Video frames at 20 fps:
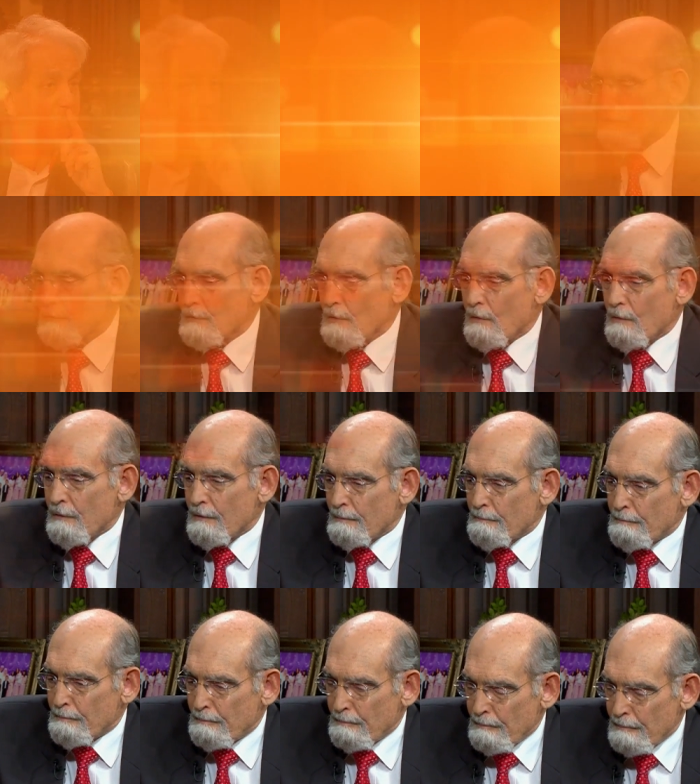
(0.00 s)
And so the
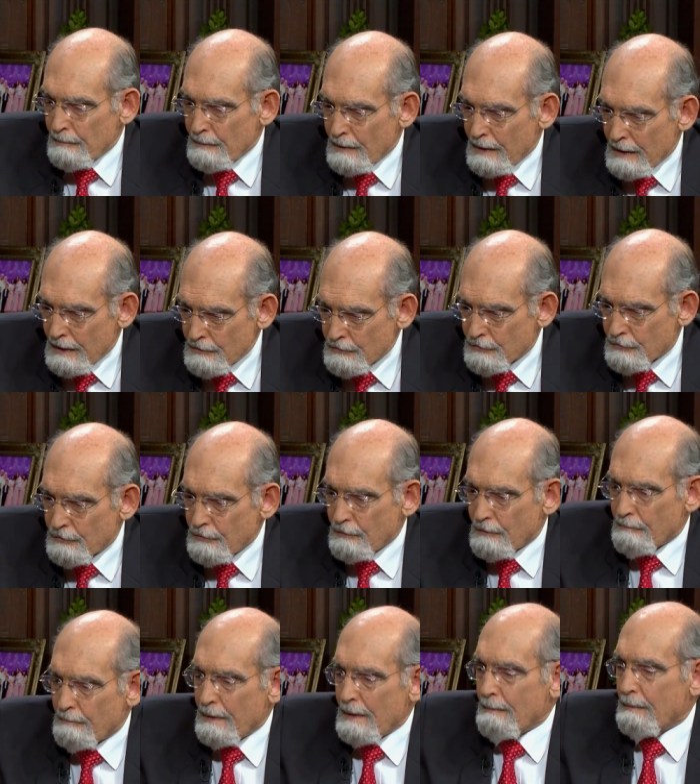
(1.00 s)
Institute
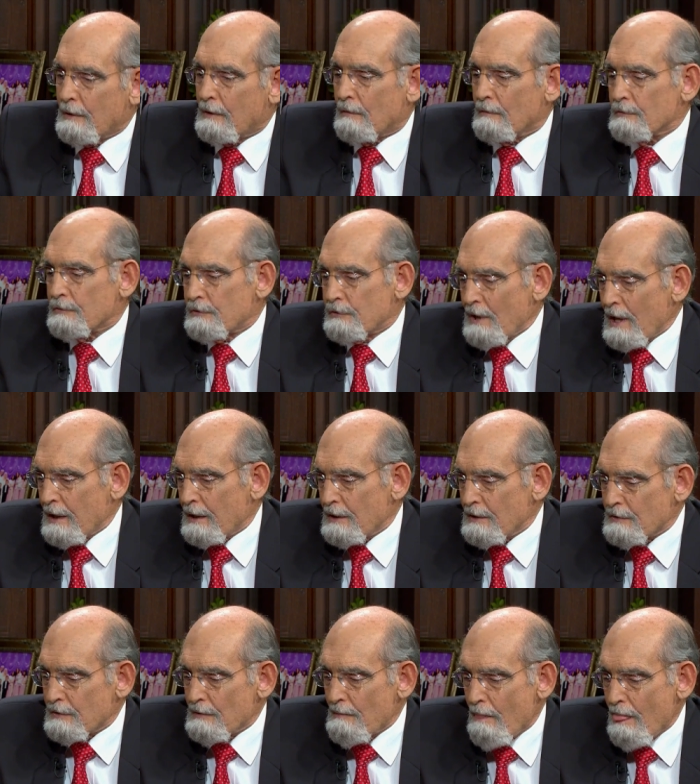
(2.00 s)
of Biblical
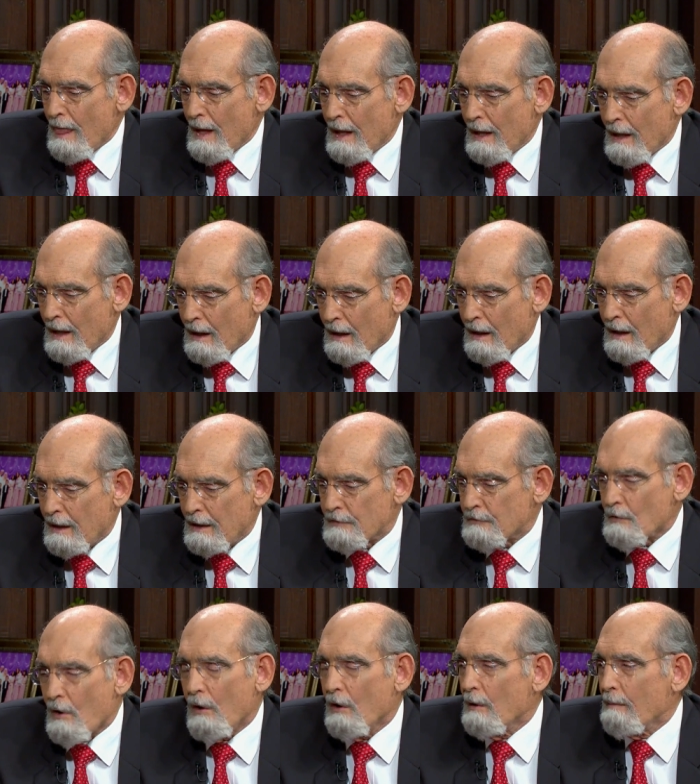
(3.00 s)
Studies uh,
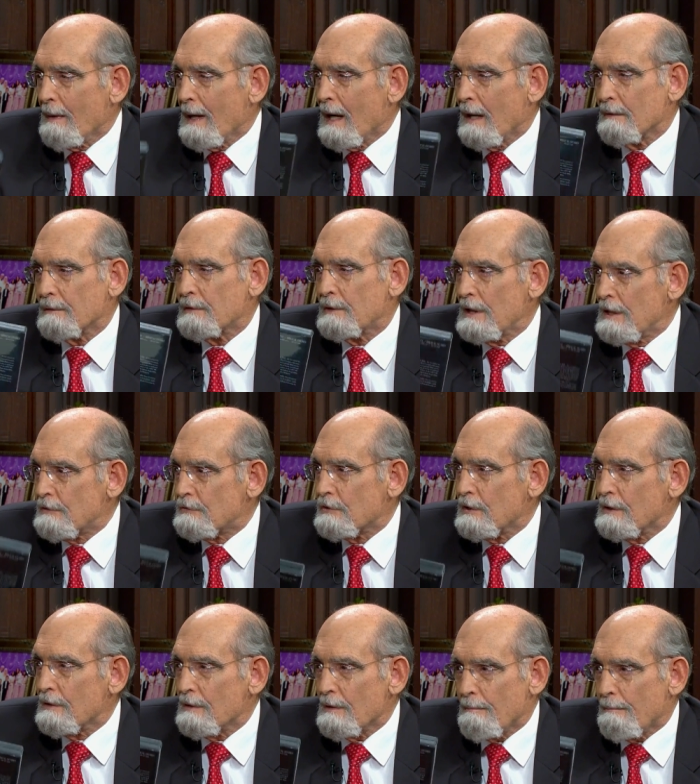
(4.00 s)
is all about
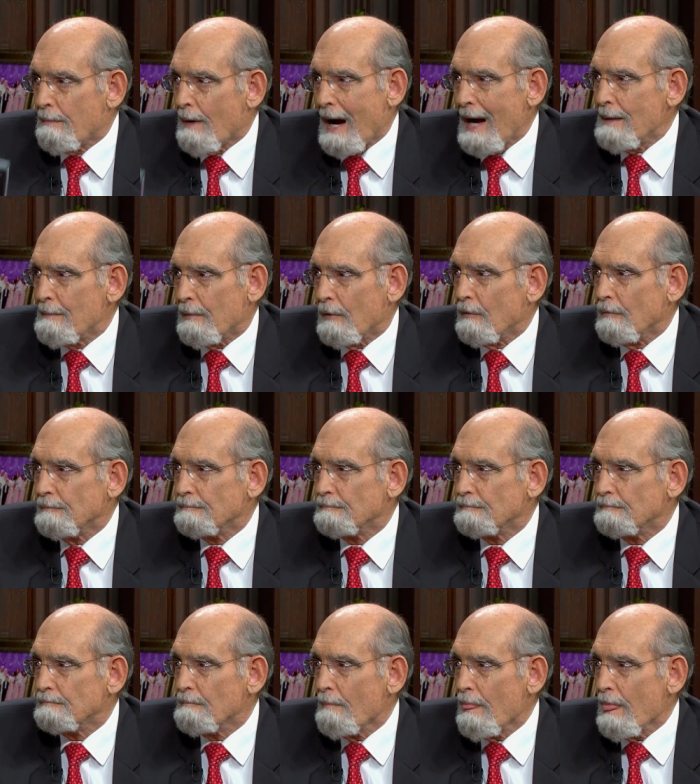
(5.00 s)
teaching the Bible.
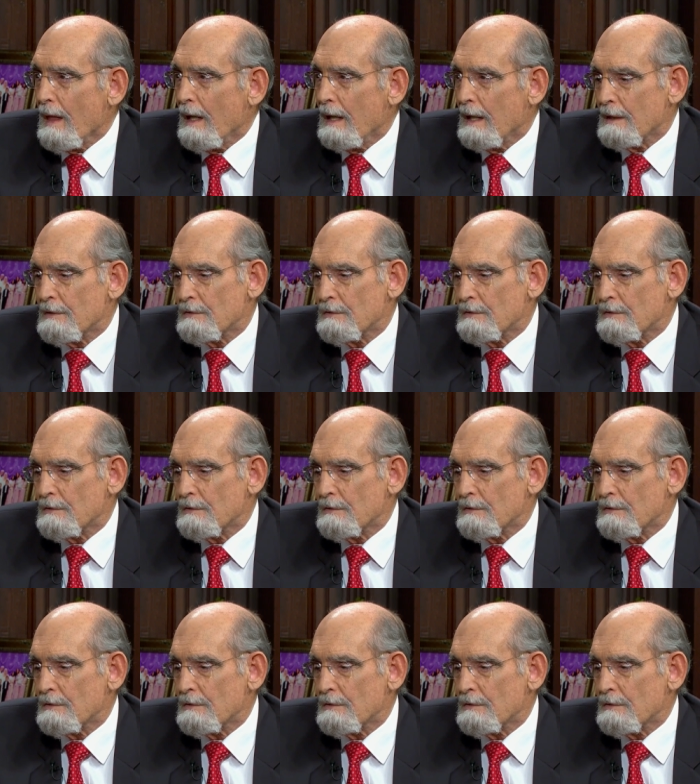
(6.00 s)
Mm-hmm.